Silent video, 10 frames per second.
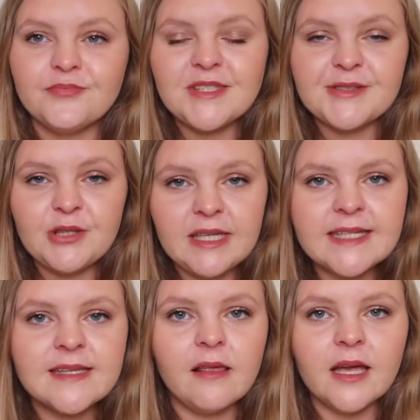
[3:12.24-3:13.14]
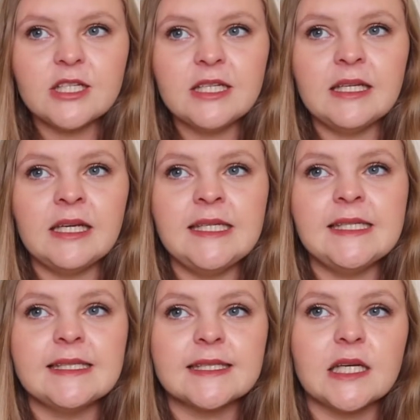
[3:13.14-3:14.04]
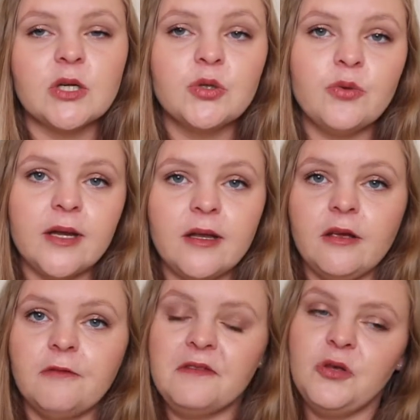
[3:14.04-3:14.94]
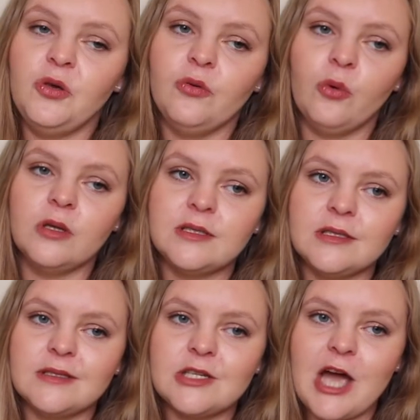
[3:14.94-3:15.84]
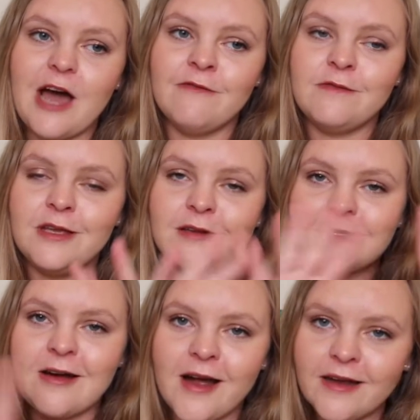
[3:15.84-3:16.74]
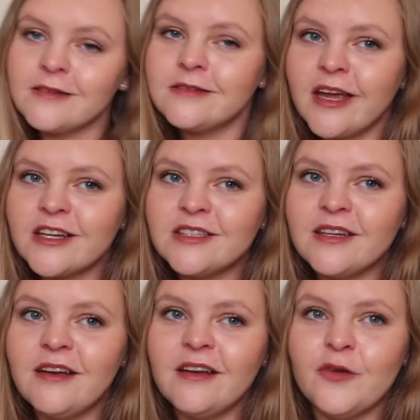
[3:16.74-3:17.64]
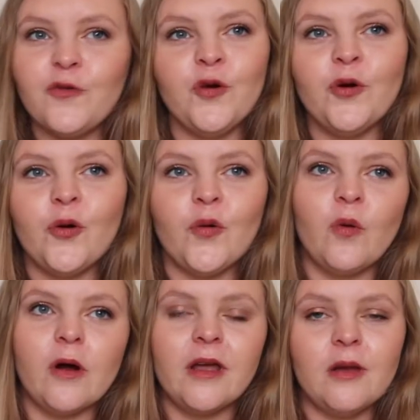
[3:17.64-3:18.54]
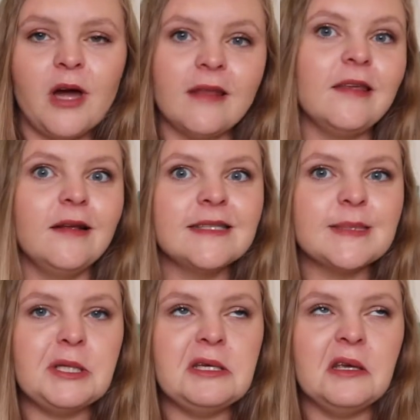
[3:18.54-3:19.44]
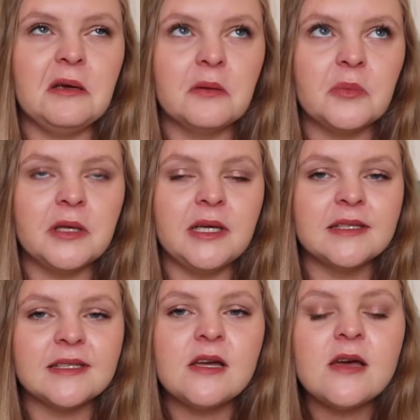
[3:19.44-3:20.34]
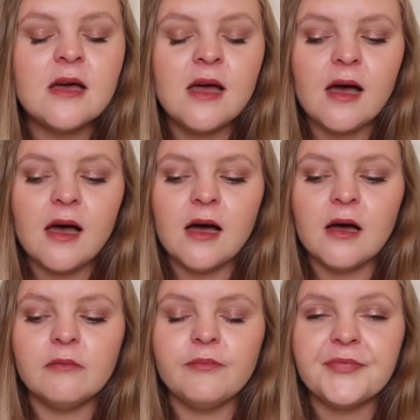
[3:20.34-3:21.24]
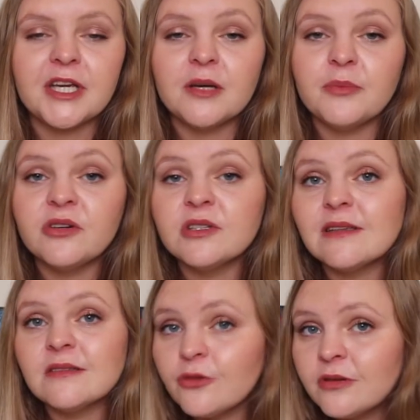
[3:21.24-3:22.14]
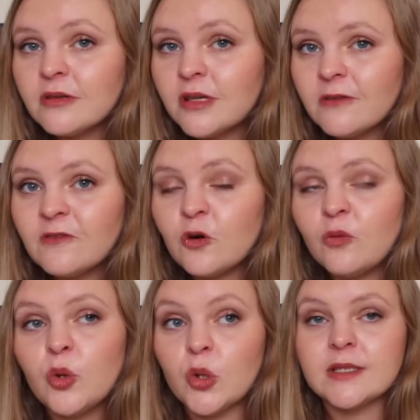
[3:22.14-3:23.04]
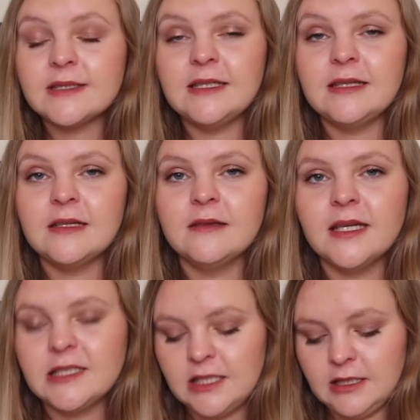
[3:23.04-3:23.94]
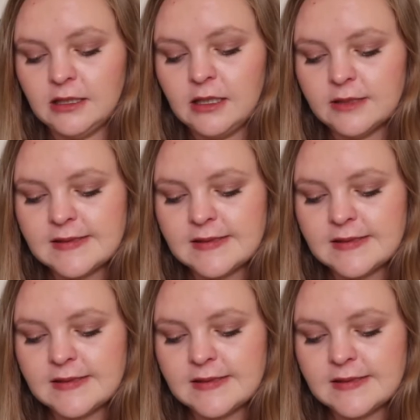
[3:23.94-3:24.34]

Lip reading: So the next collection is a good one if you want to have the entire collection, if you're worried about things being incomplete, because there's only 4 books in the collection.